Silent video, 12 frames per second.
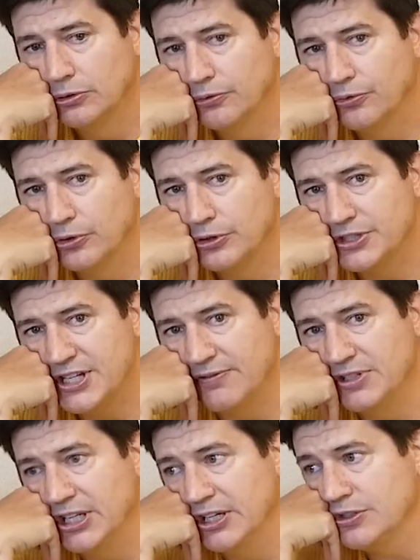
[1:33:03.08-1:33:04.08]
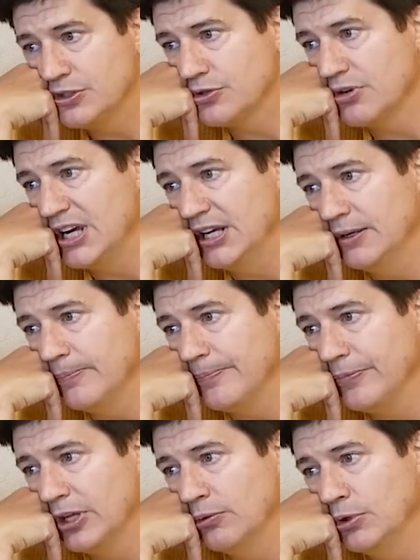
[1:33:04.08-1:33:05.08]
for 7 days straight,
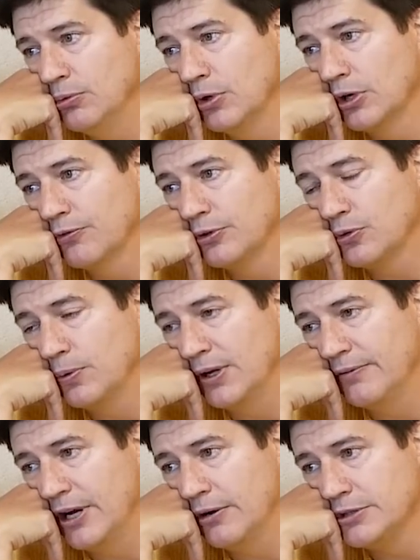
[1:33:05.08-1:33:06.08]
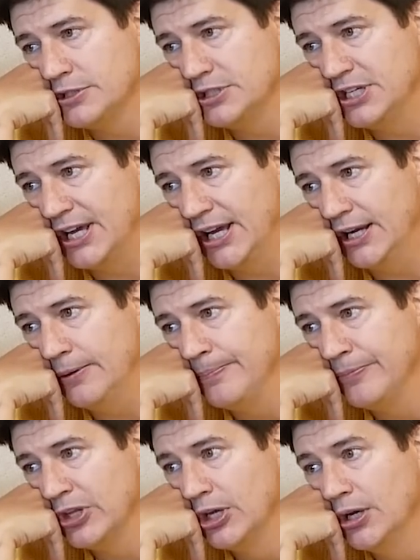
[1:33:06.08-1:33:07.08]
and we worked for 12 hours a day,
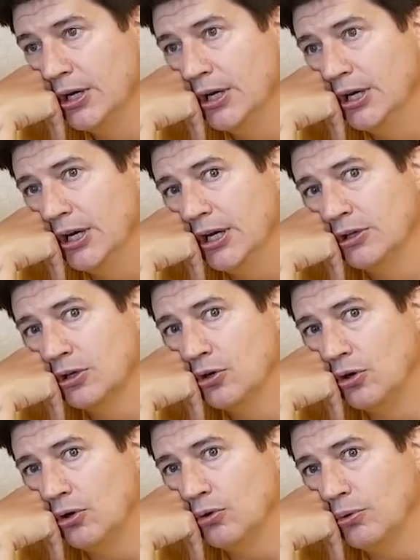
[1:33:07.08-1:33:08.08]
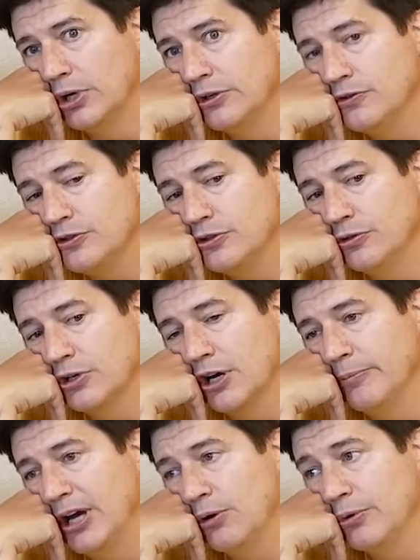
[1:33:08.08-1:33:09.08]
and the goal was to
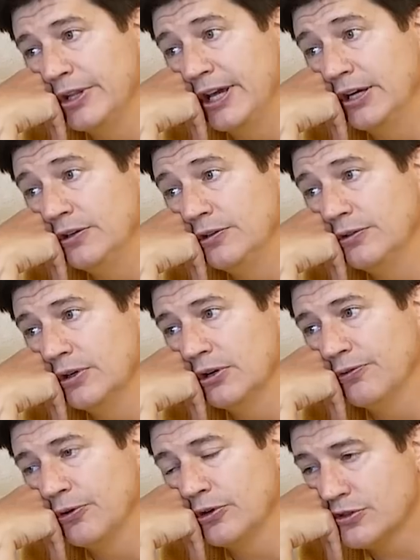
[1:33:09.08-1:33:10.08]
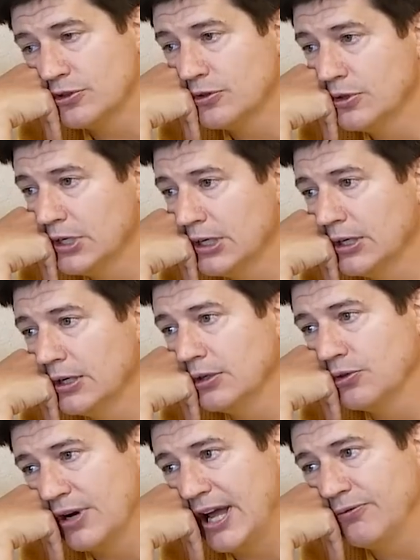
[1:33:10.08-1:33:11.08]
come out with a first
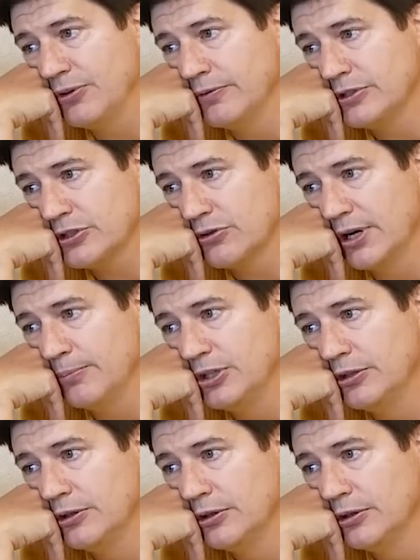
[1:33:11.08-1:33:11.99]
draft of a script